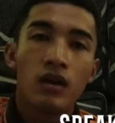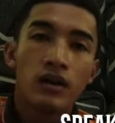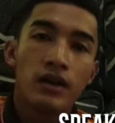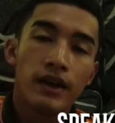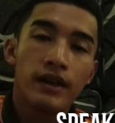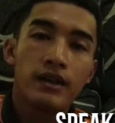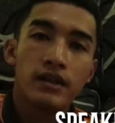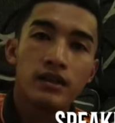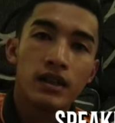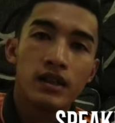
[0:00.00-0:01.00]
Okay, and
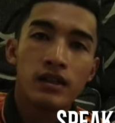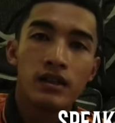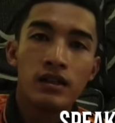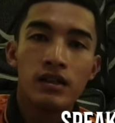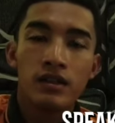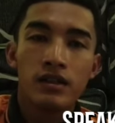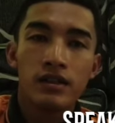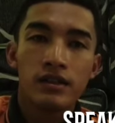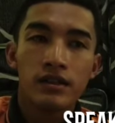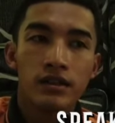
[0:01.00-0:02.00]
the
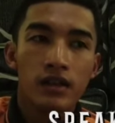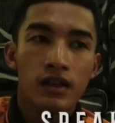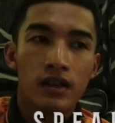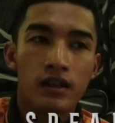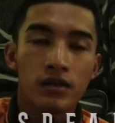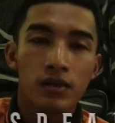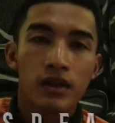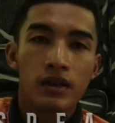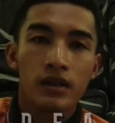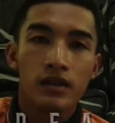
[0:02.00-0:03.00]
secondly is
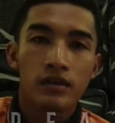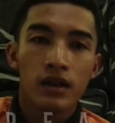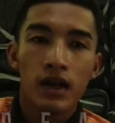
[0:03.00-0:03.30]
speaker.